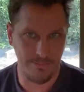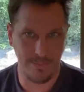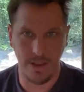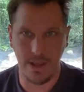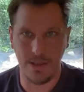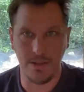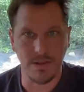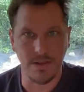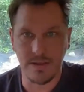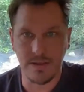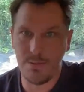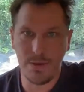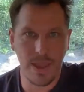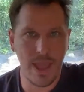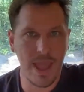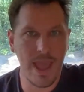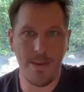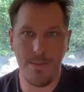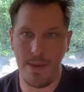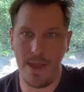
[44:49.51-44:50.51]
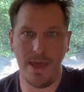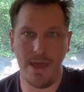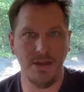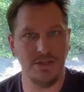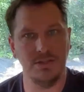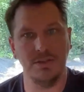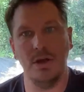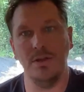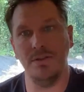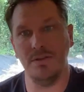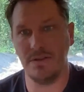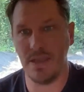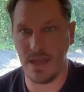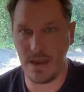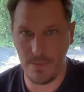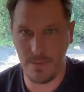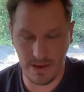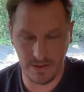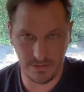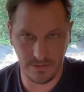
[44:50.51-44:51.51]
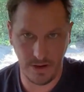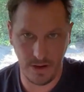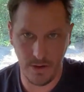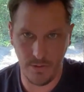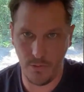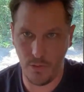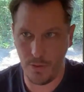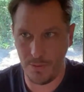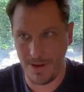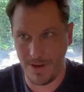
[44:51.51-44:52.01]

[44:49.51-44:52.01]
and the DBA manages all the database Terraform,